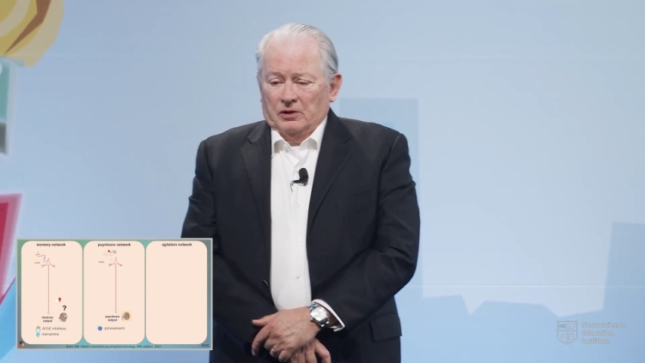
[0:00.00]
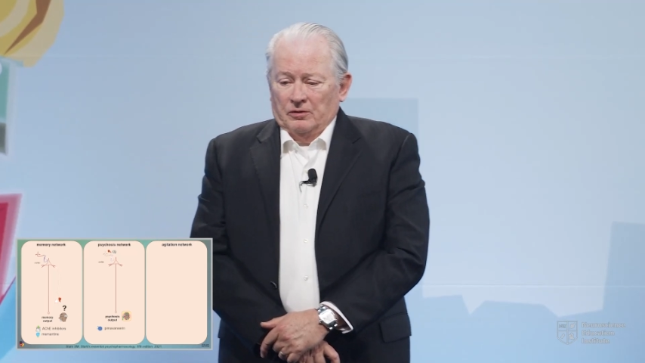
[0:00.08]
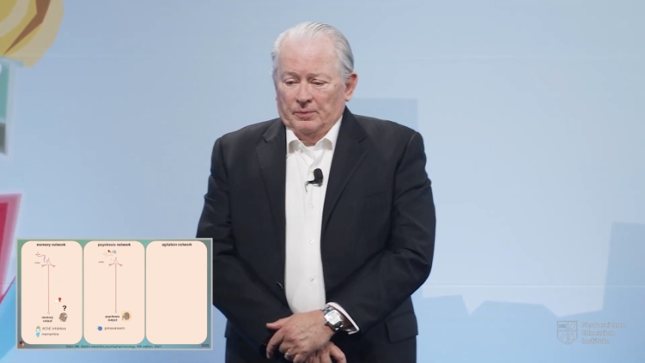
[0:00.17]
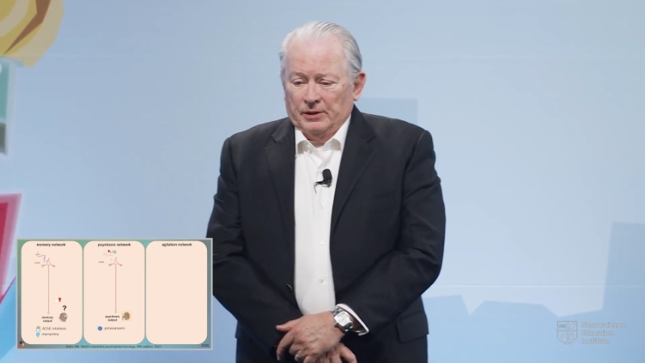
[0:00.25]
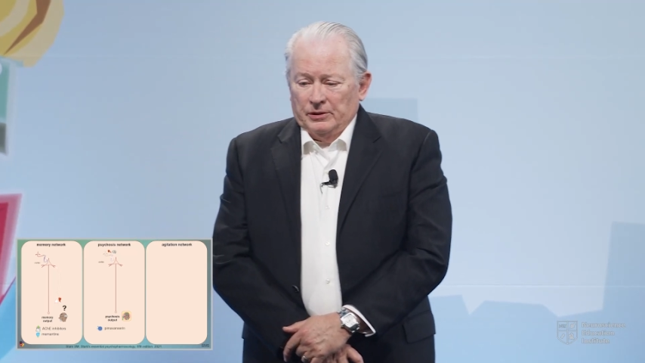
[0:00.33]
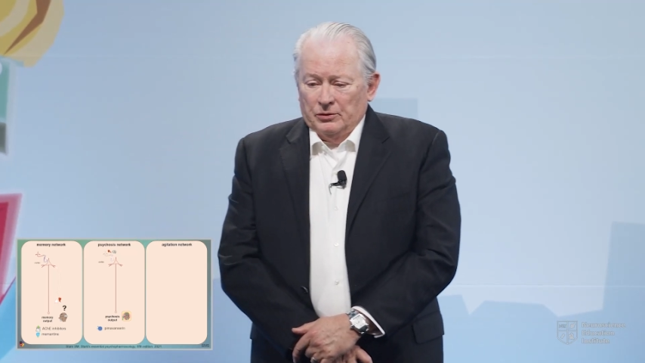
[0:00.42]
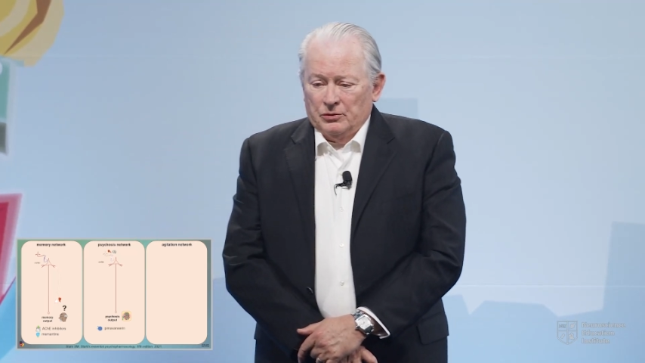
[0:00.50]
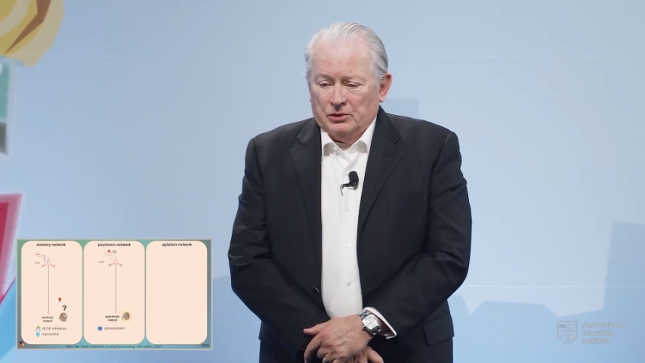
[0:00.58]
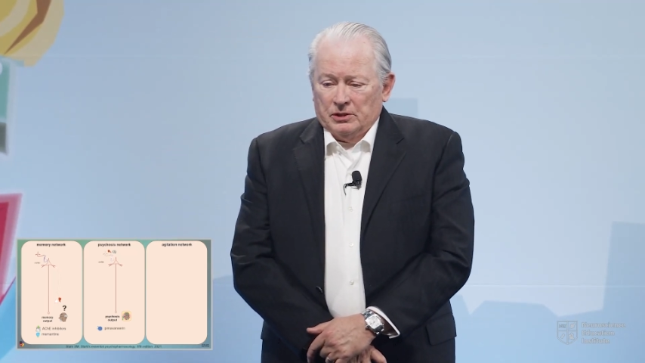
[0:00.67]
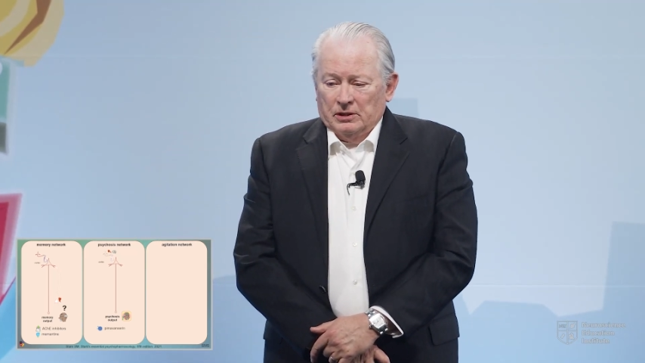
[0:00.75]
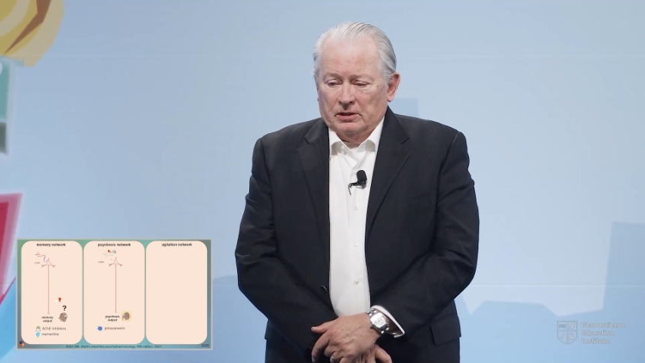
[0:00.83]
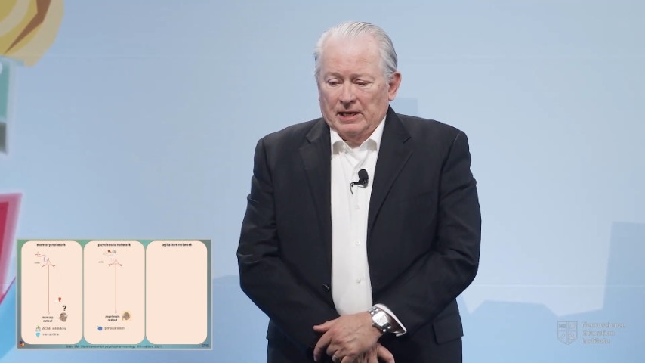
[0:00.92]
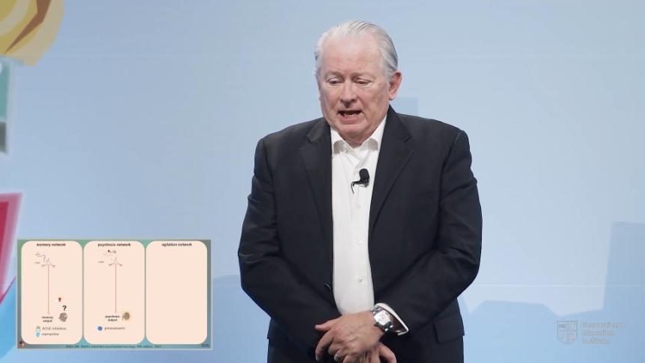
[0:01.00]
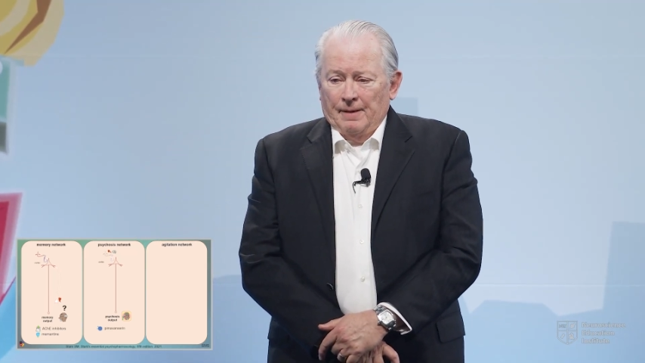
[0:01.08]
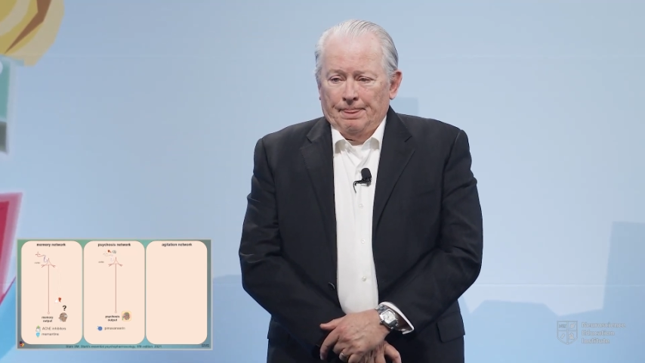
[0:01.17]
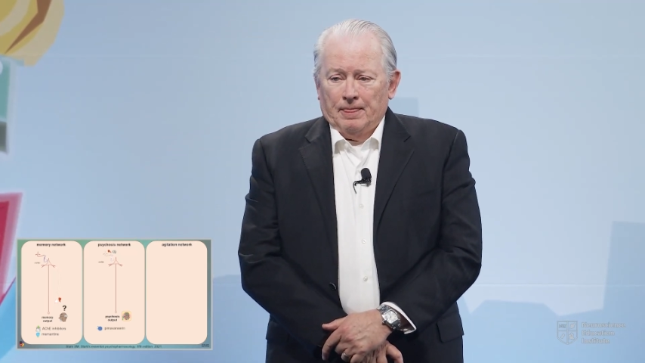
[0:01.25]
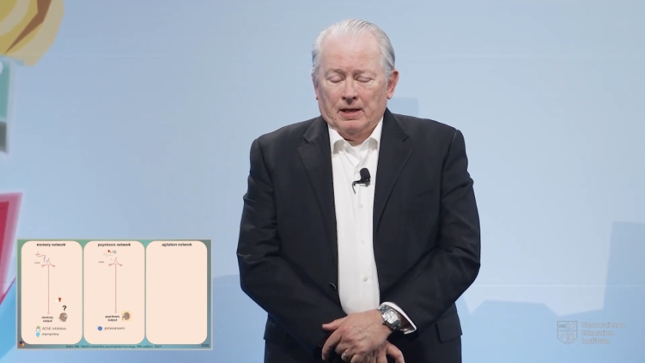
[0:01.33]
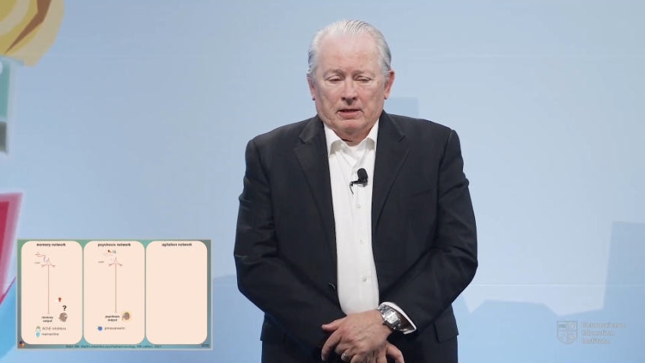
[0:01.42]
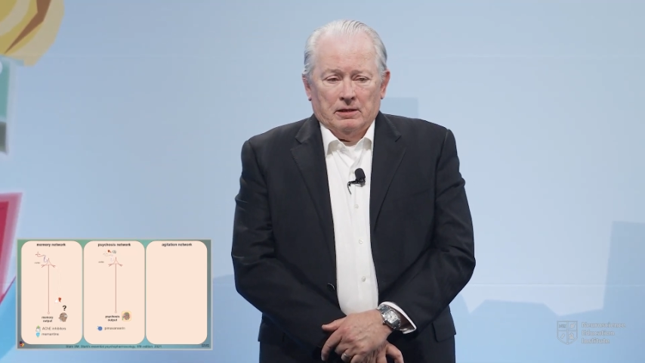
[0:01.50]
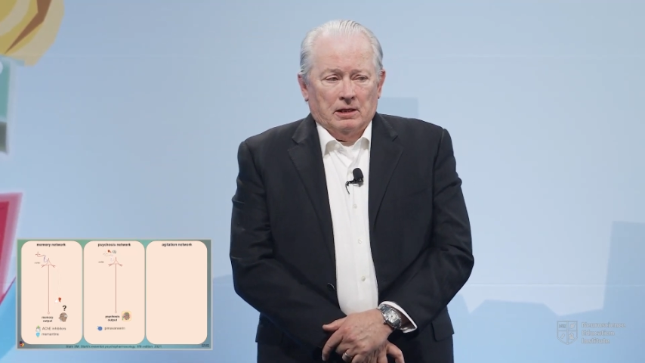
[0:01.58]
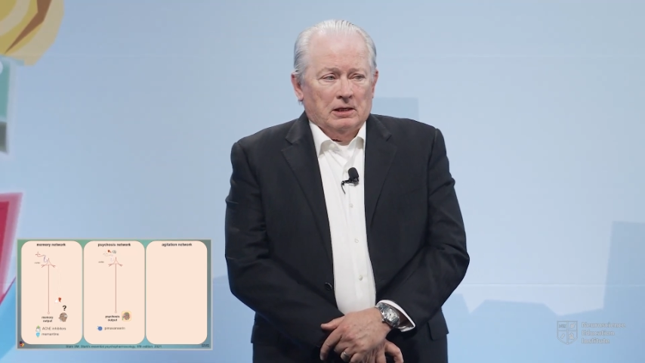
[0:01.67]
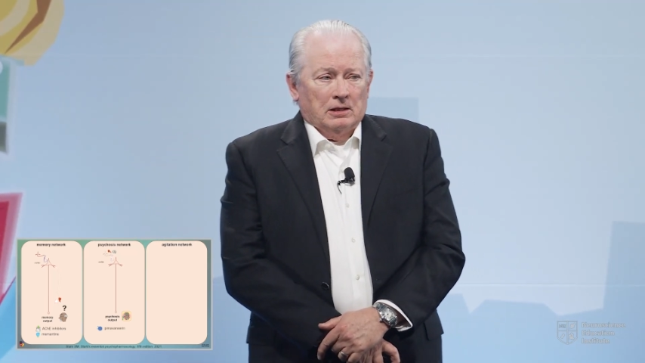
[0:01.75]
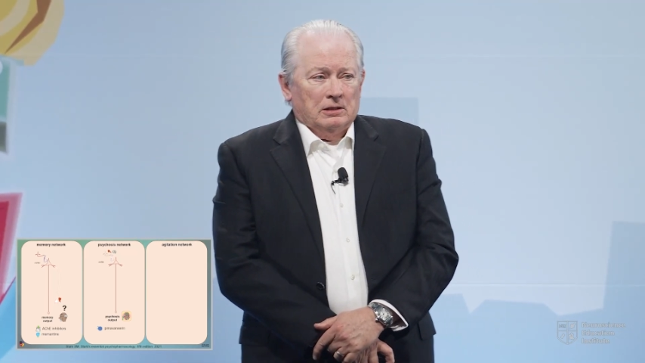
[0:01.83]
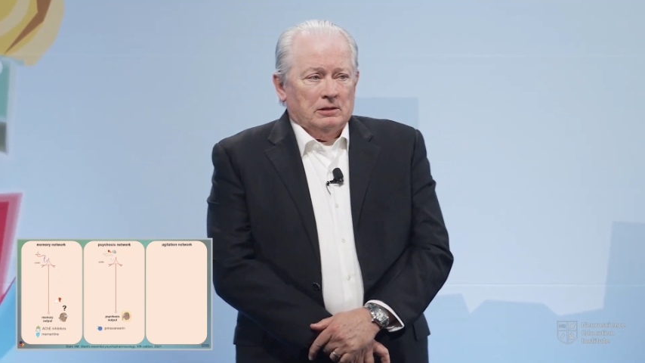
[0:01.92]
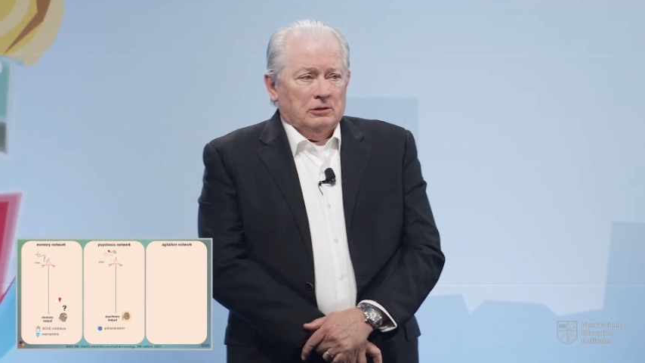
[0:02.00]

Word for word: have been used in that uh,